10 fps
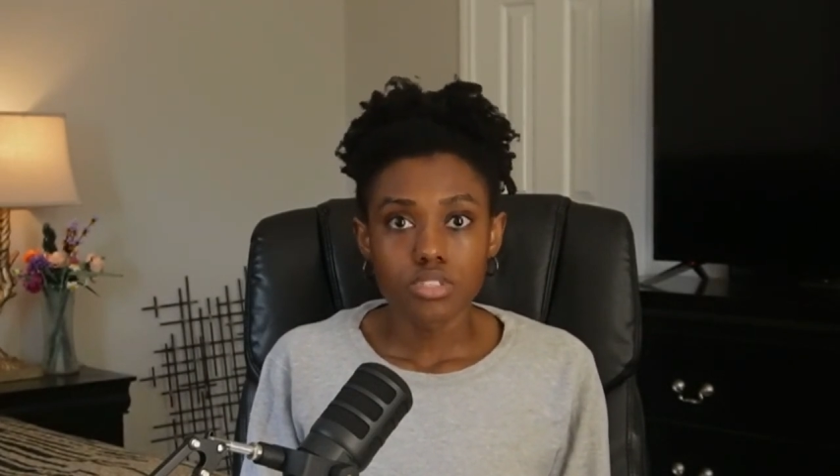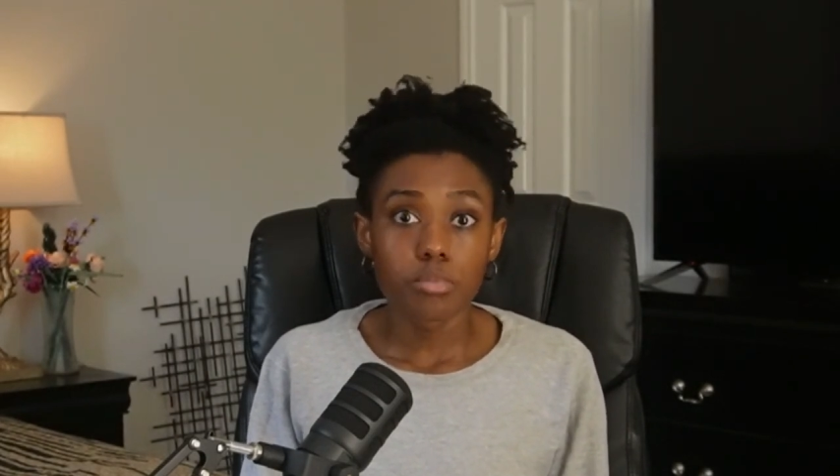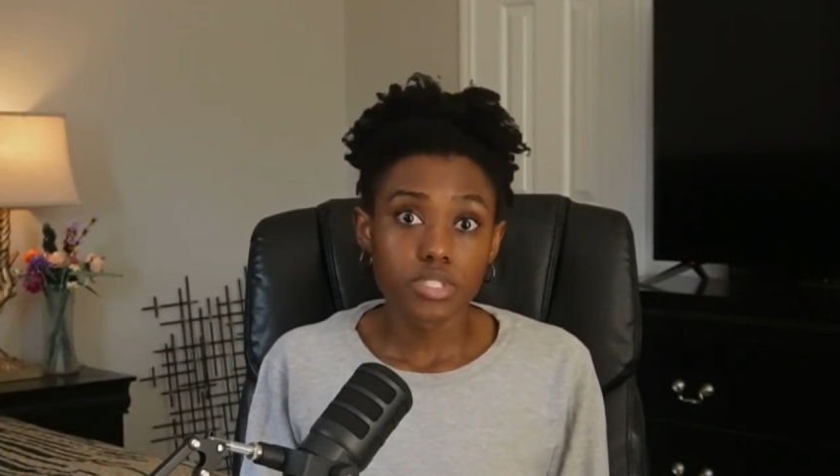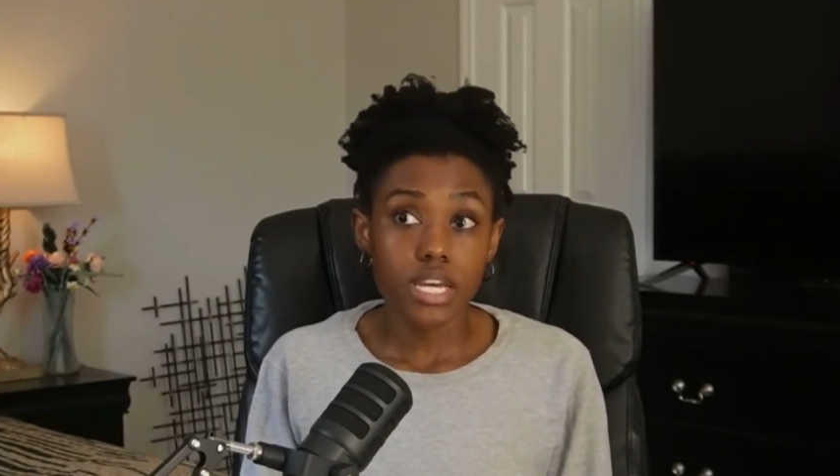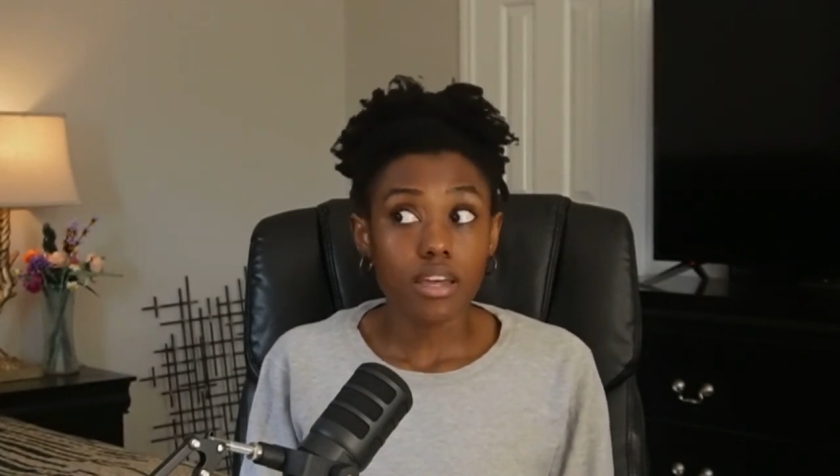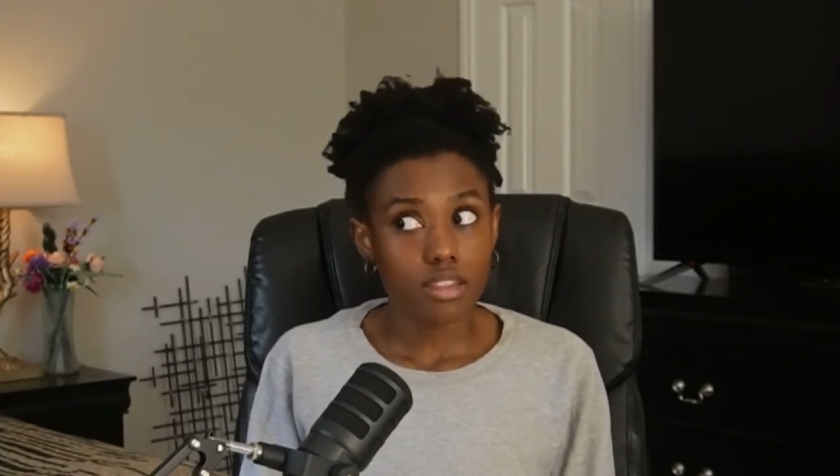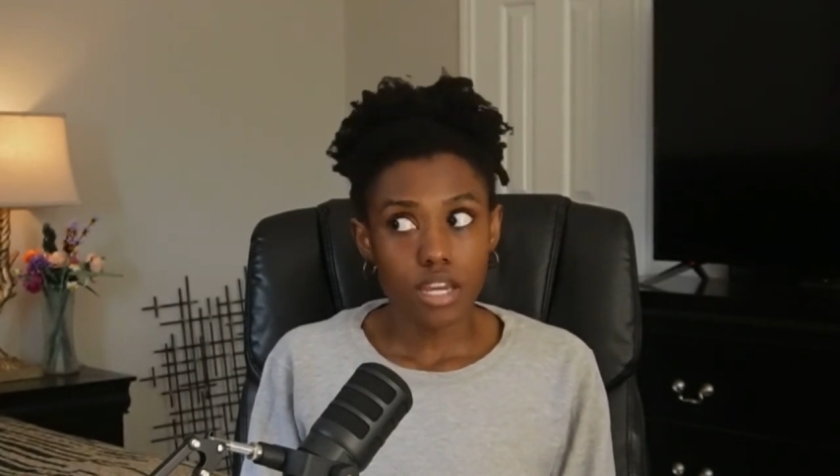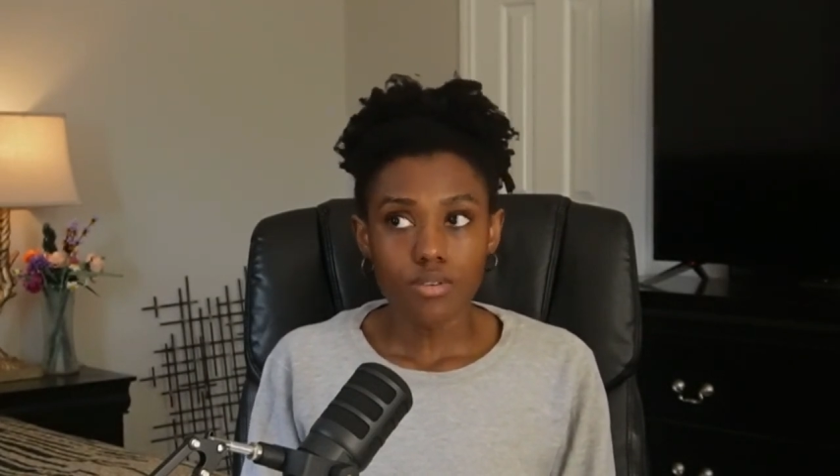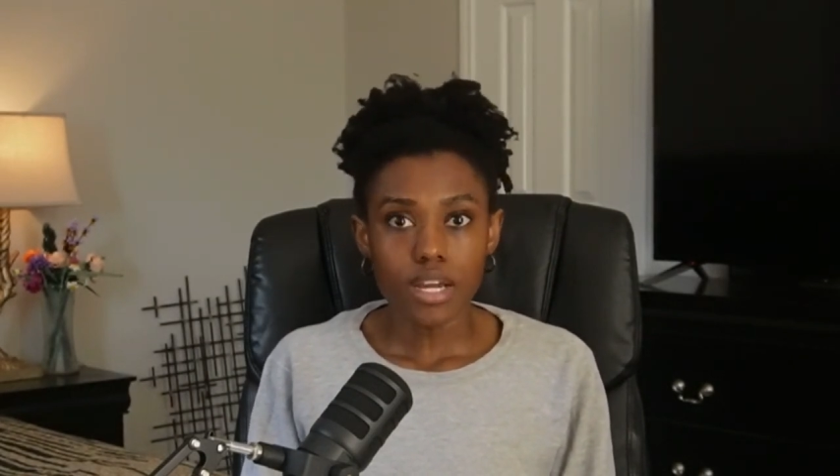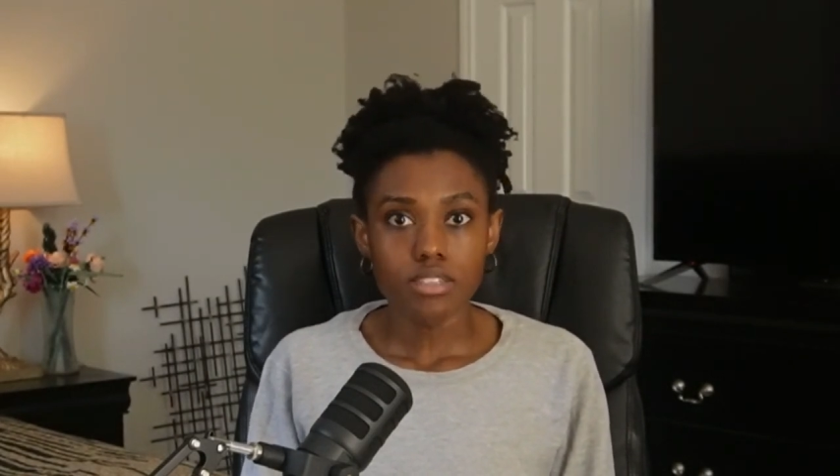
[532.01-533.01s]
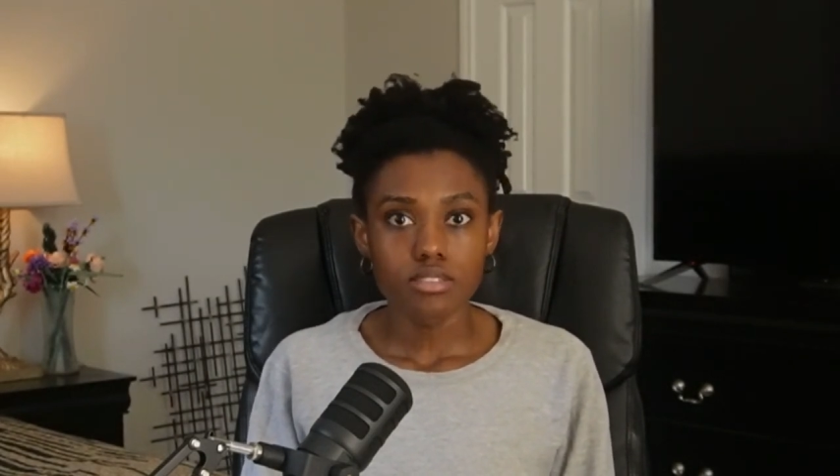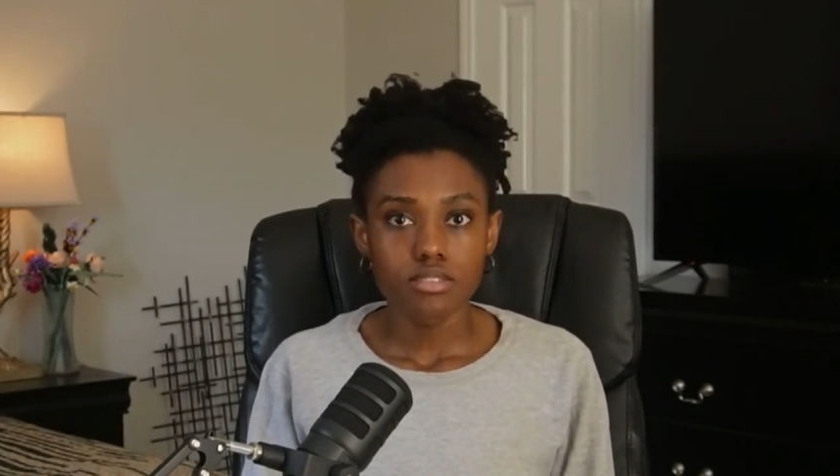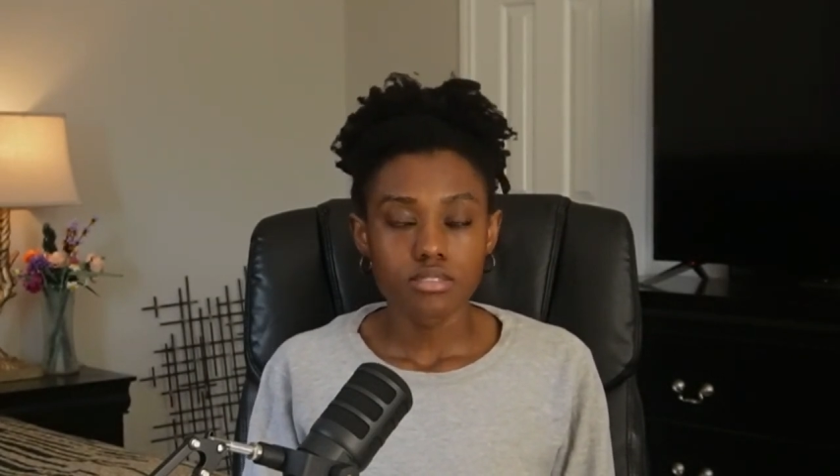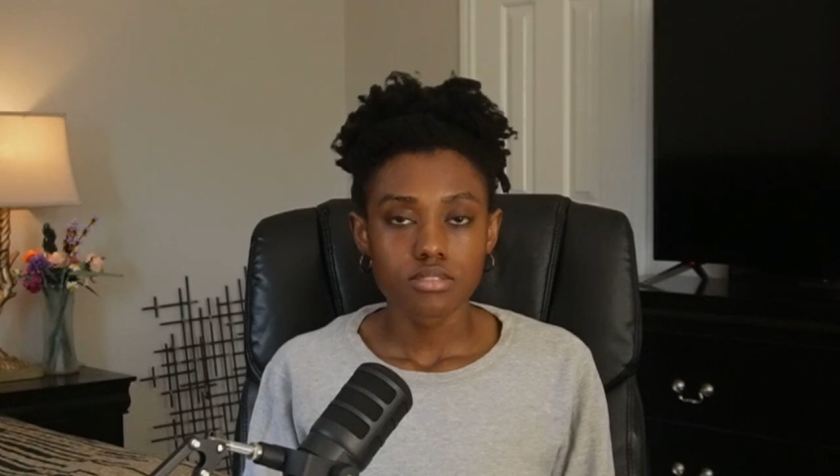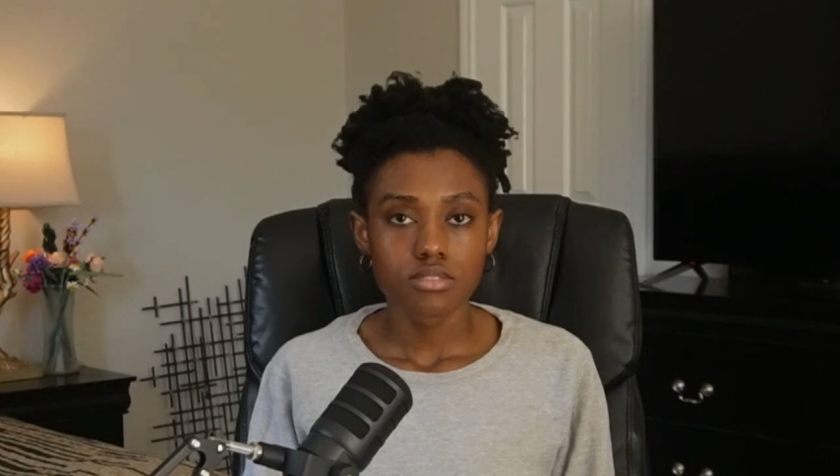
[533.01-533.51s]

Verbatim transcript: to protect their rights.